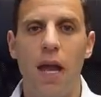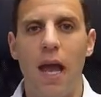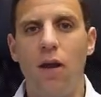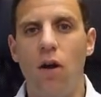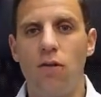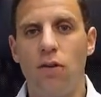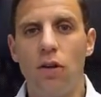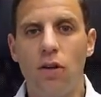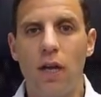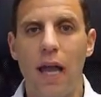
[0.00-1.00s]
and also
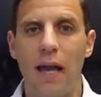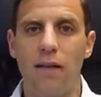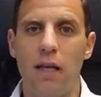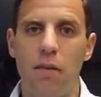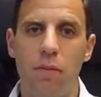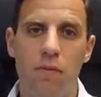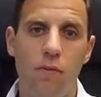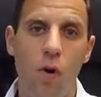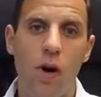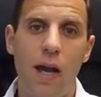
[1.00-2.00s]
looking at the
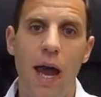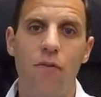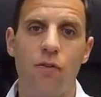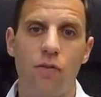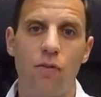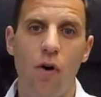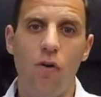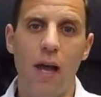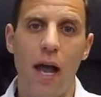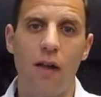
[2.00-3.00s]
before and after photo
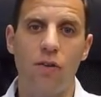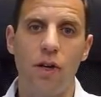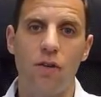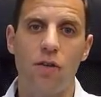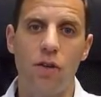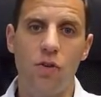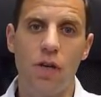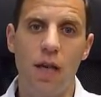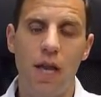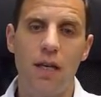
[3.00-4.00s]
galleries so you
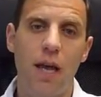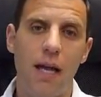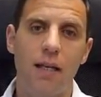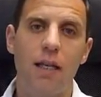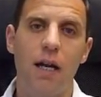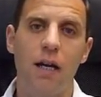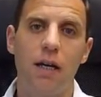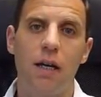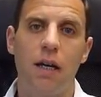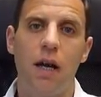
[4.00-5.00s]
can get an idea
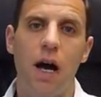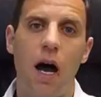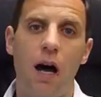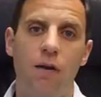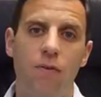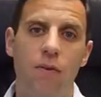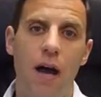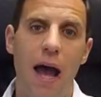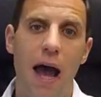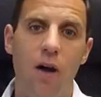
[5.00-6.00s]
of
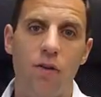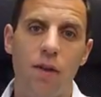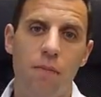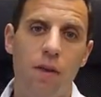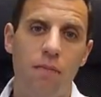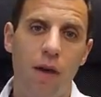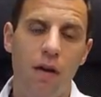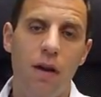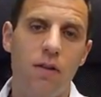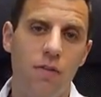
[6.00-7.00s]
how some of the
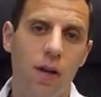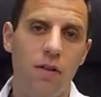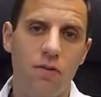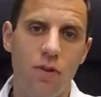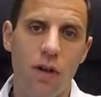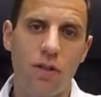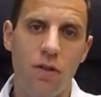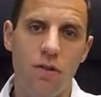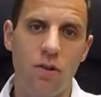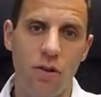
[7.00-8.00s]
various
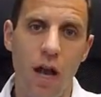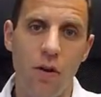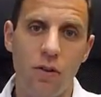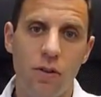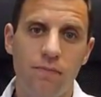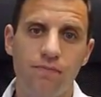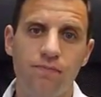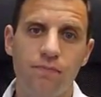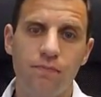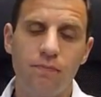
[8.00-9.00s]
reconstructions turn out.
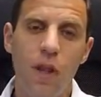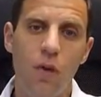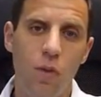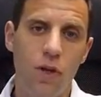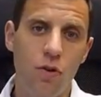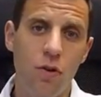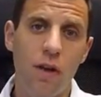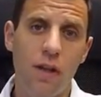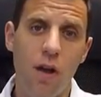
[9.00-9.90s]
When you're in the